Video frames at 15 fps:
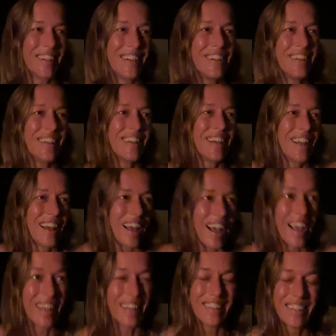
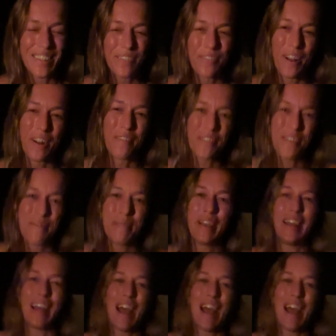It's just fun for me.